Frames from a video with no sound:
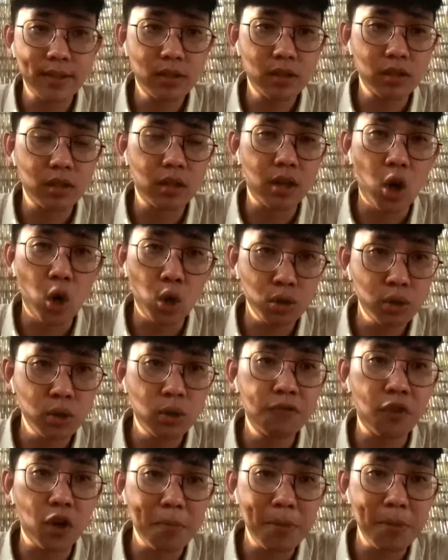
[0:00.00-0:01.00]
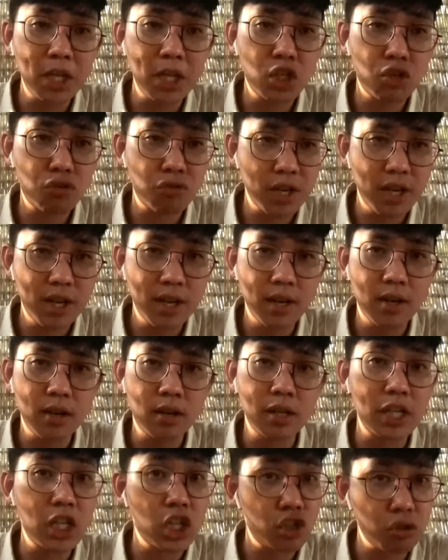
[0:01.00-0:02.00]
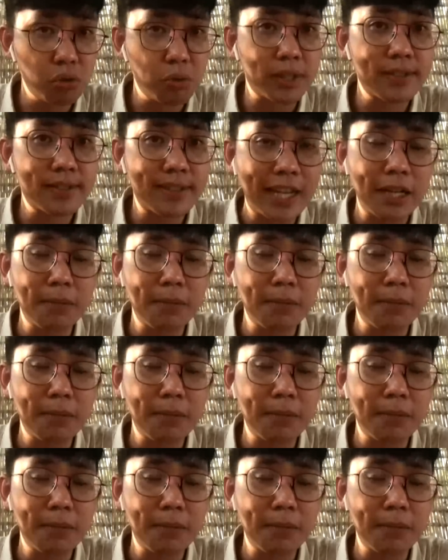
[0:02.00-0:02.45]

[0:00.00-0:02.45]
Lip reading: And also foreign ministry here